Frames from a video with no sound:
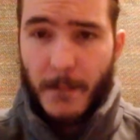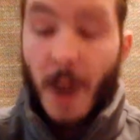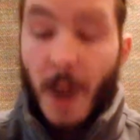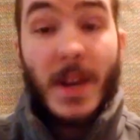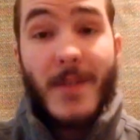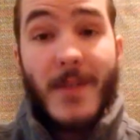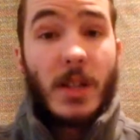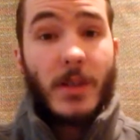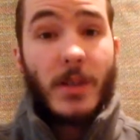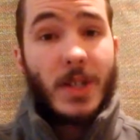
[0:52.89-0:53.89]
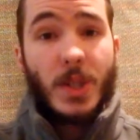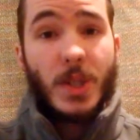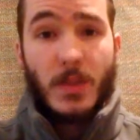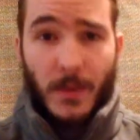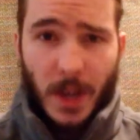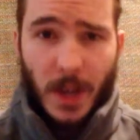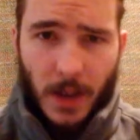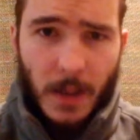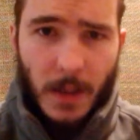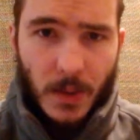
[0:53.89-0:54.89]
I've been having a lot of issues with video
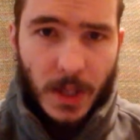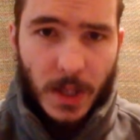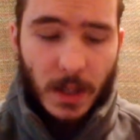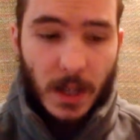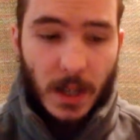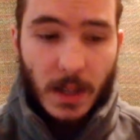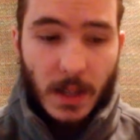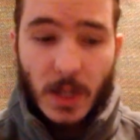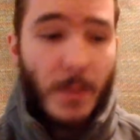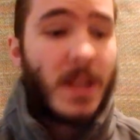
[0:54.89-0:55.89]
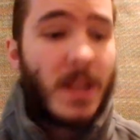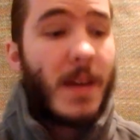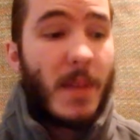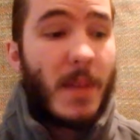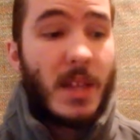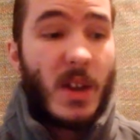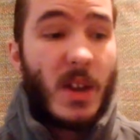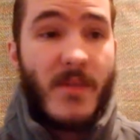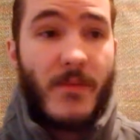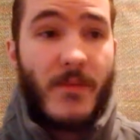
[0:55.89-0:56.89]
games recently. There's not been that many that
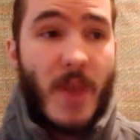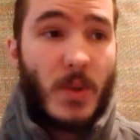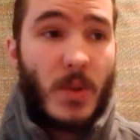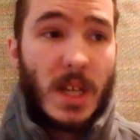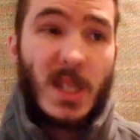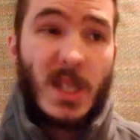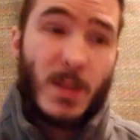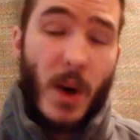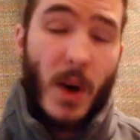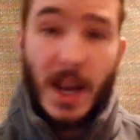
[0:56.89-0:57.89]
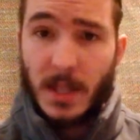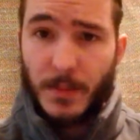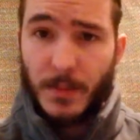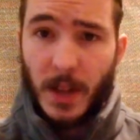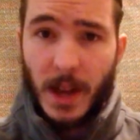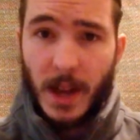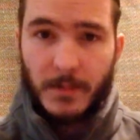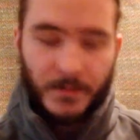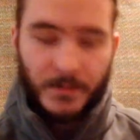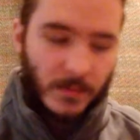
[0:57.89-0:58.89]
I've felt inspired to play.
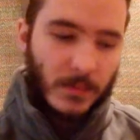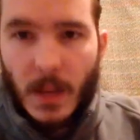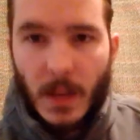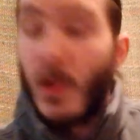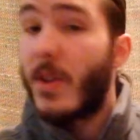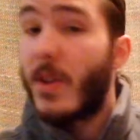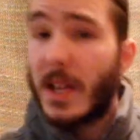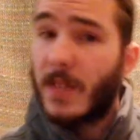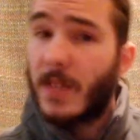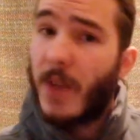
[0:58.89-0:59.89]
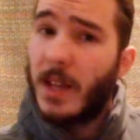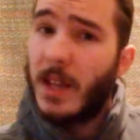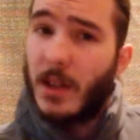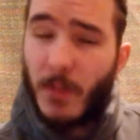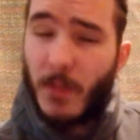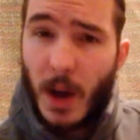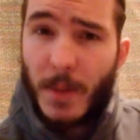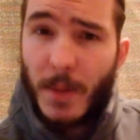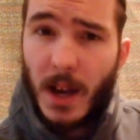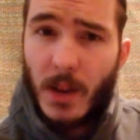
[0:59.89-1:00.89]
Now, whether that's a failing on my
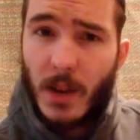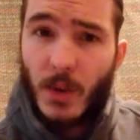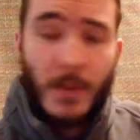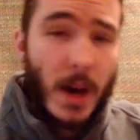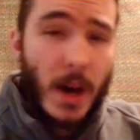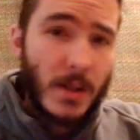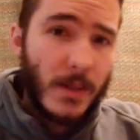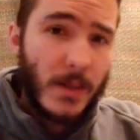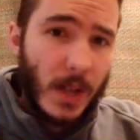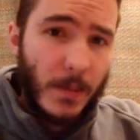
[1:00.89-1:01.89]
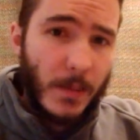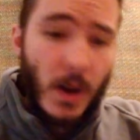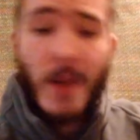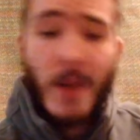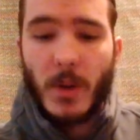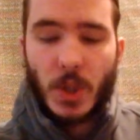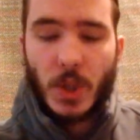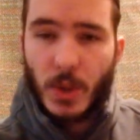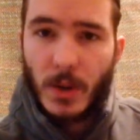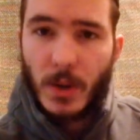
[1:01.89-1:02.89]
part or the part of the developer, I'm not
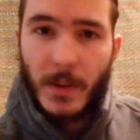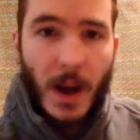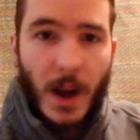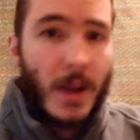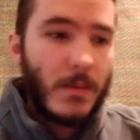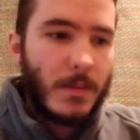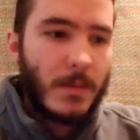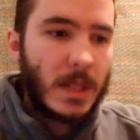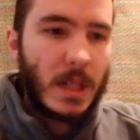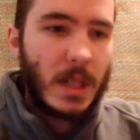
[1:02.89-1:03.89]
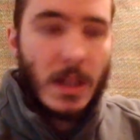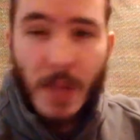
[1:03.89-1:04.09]
sure. I don't particularly